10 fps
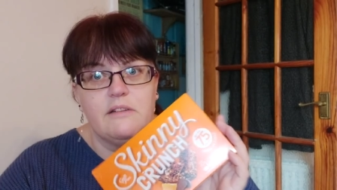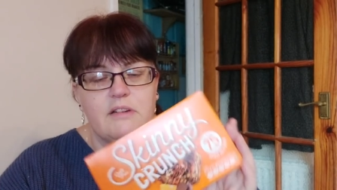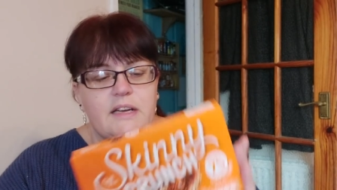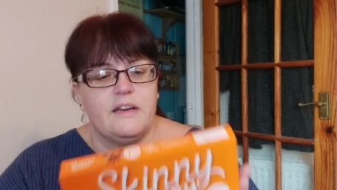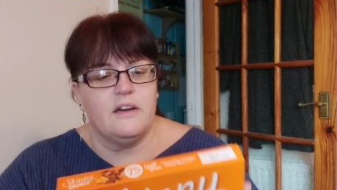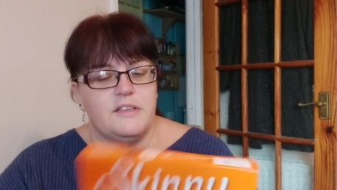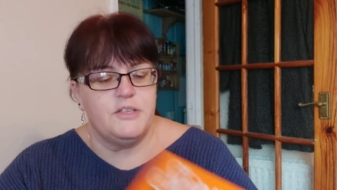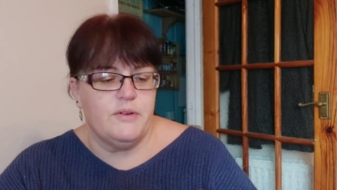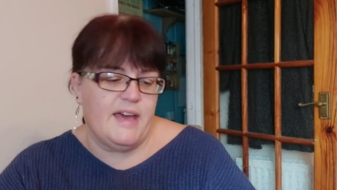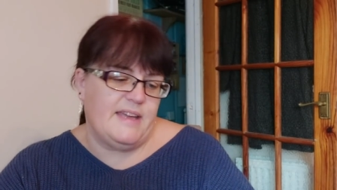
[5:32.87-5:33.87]
really nice.
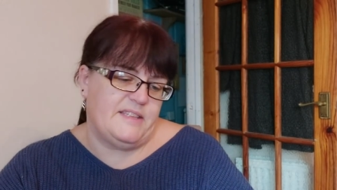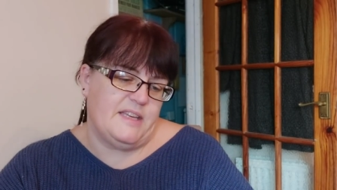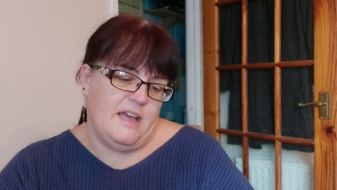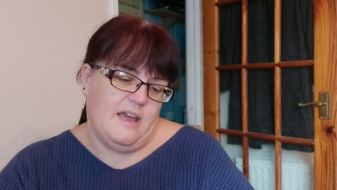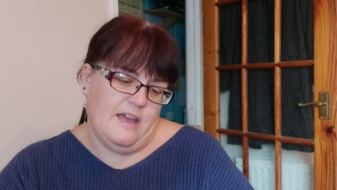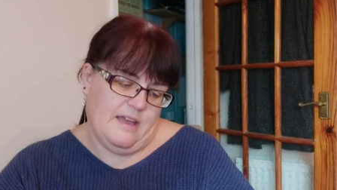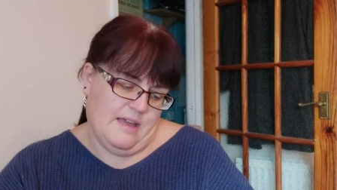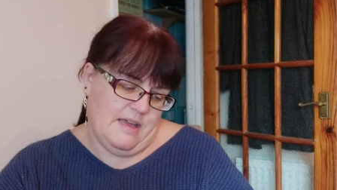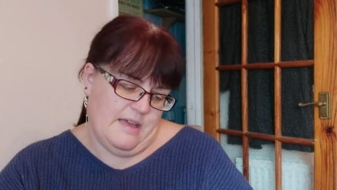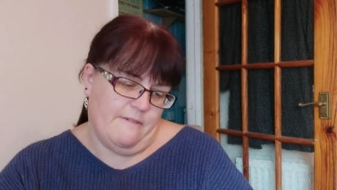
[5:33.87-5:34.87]
You get
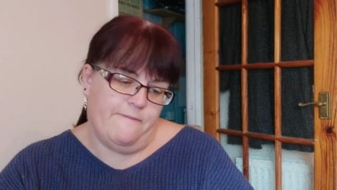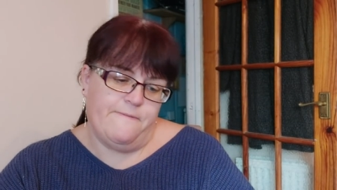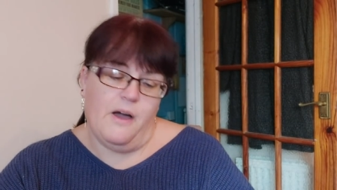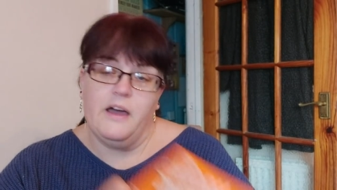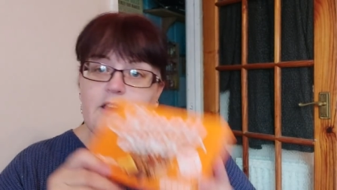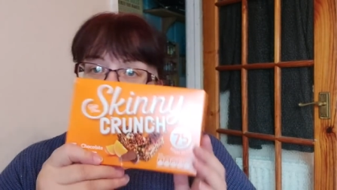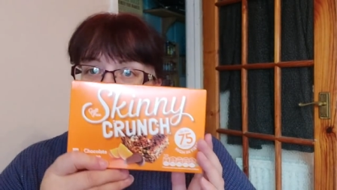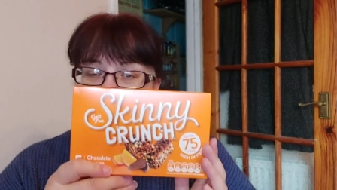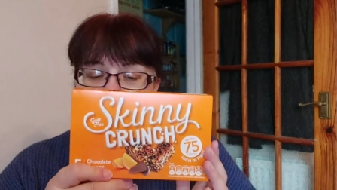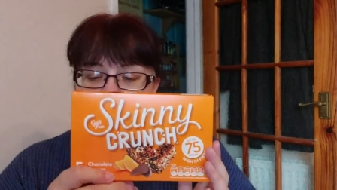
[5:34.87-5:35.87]
5
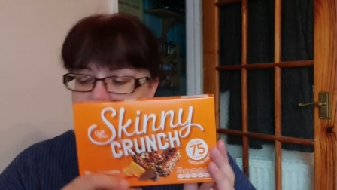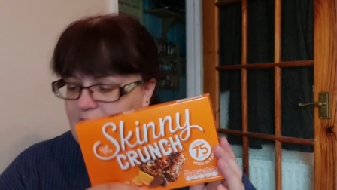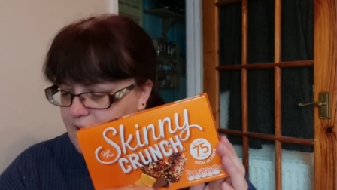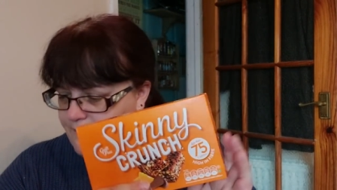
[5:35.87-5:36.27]
bars in there